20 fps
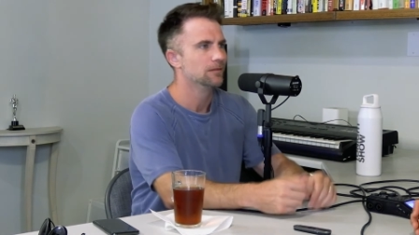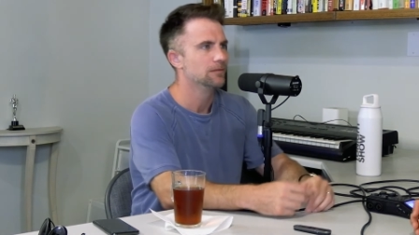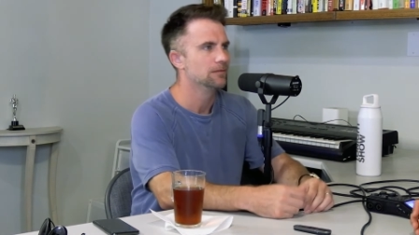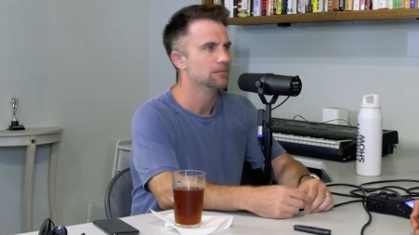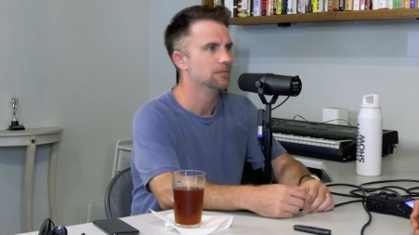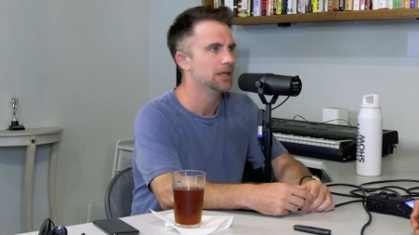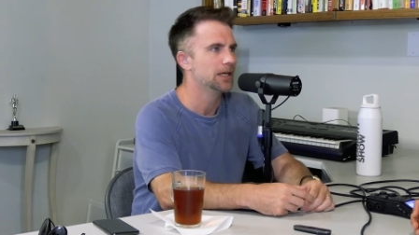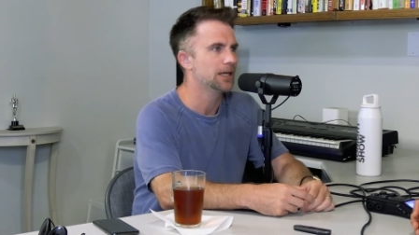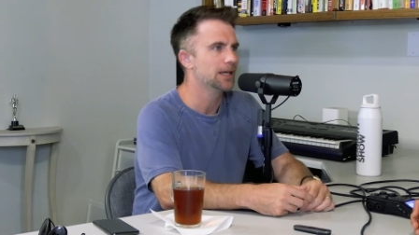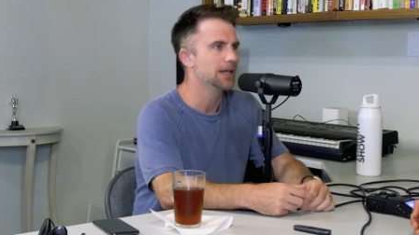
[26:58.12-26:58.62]

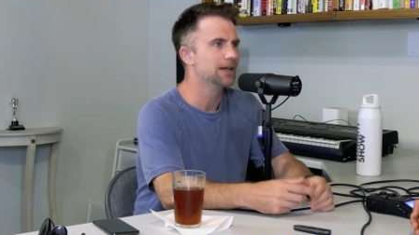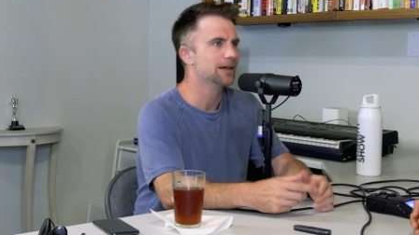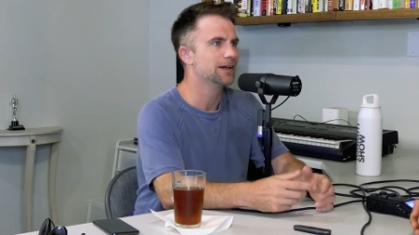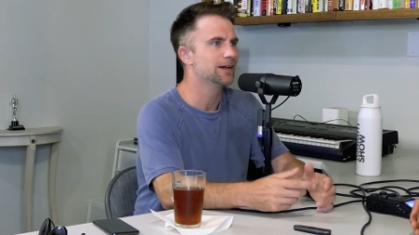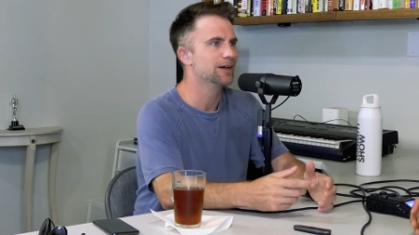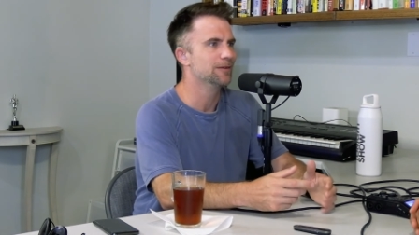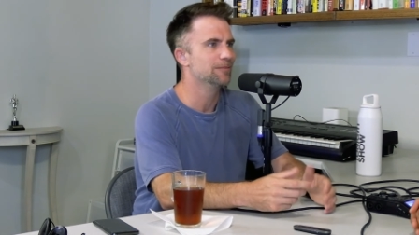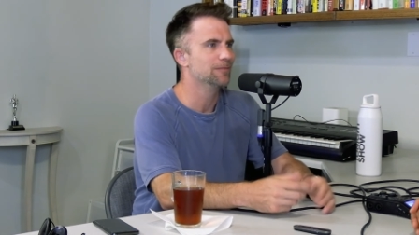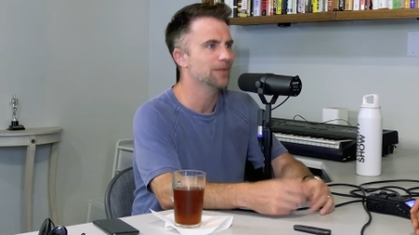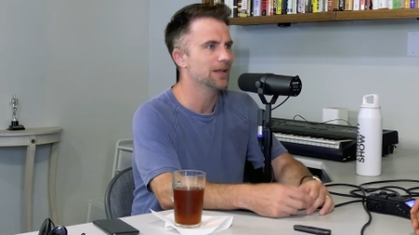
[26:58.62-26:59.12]
make
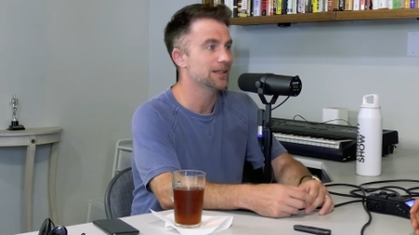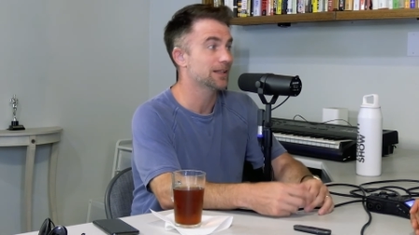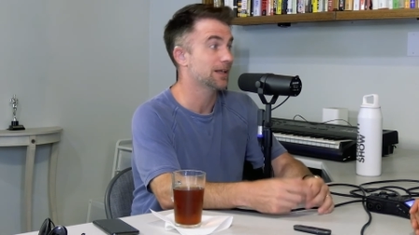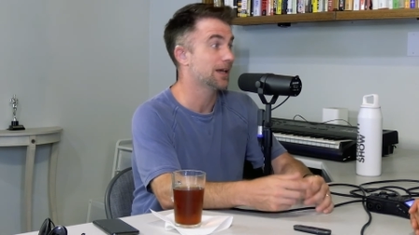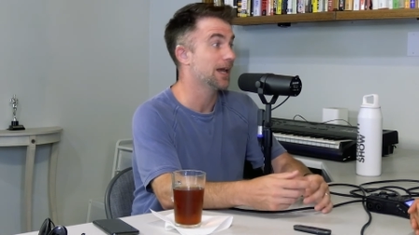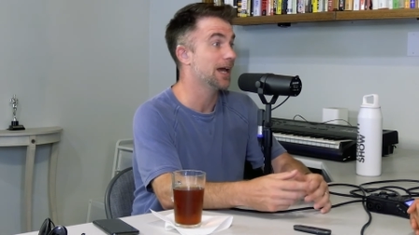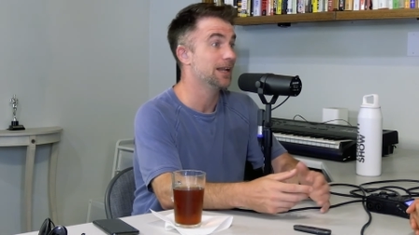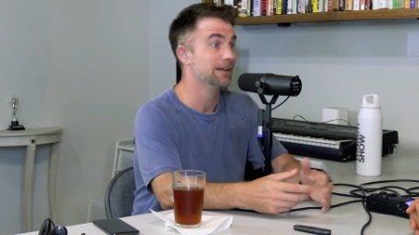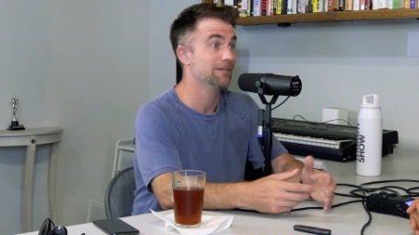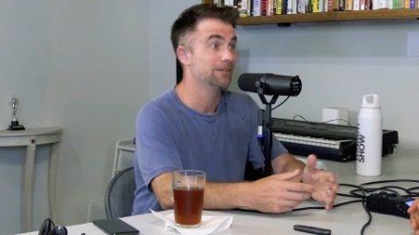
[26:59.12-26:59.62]
income, like the
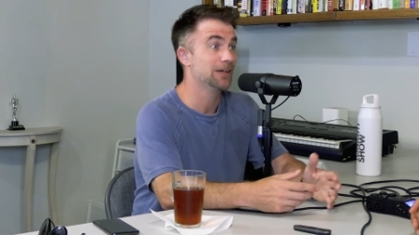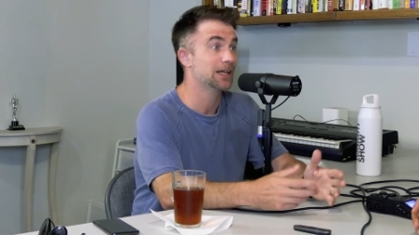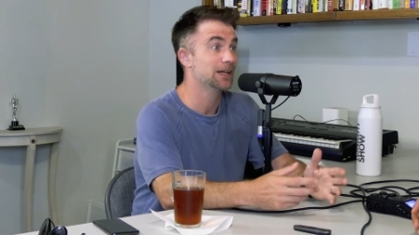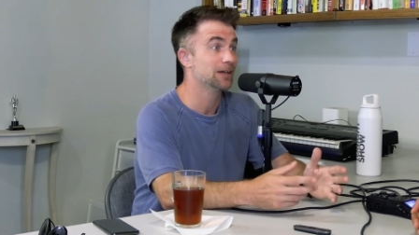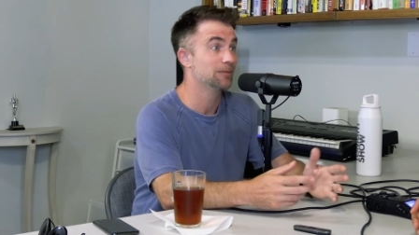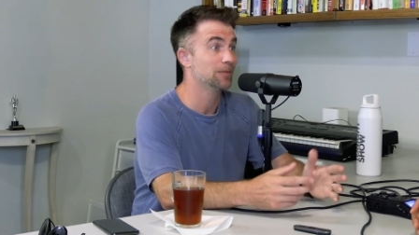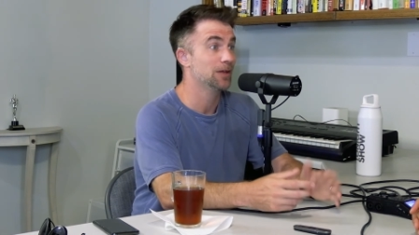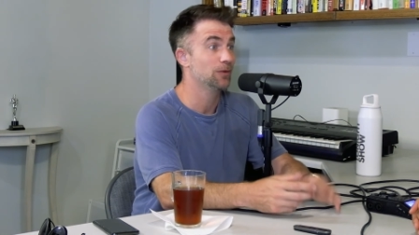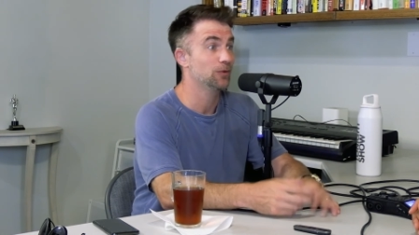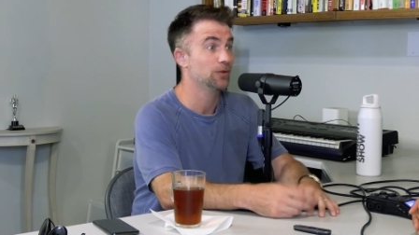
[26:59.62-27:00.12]
kind of
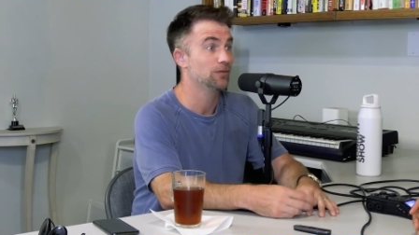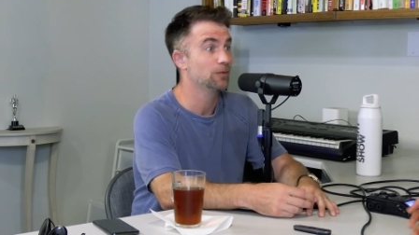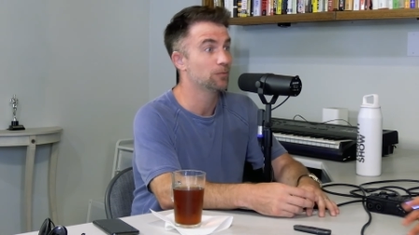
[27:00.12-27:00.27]
income that would